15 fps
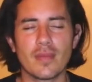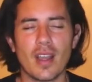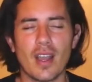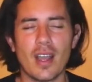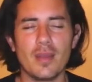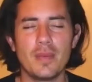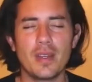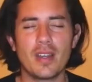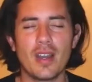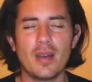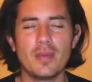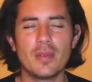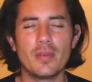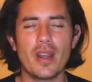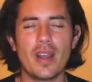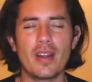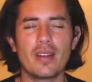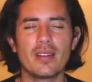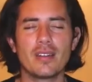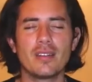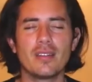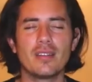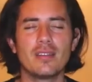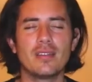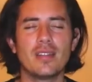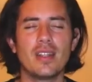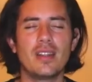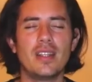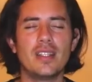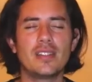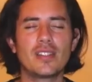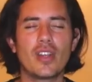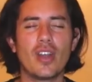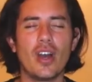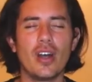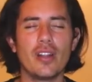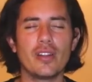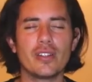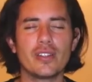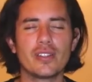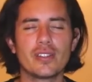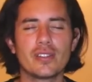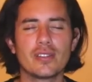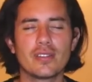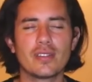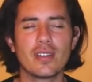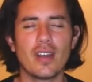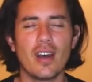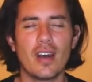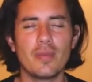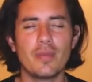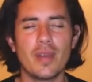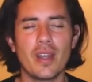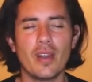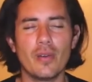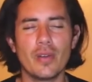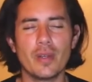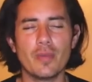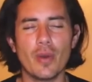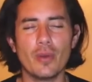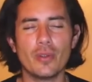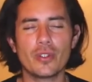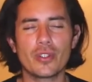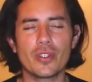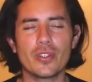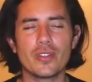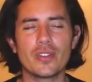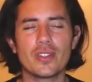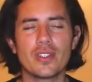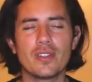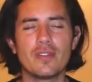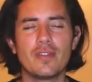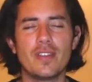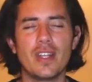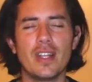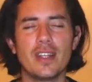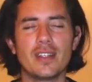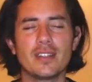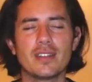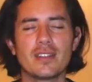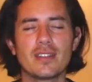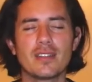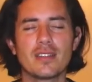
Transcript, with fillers: I become aware that these colors are my own emotions and feelings.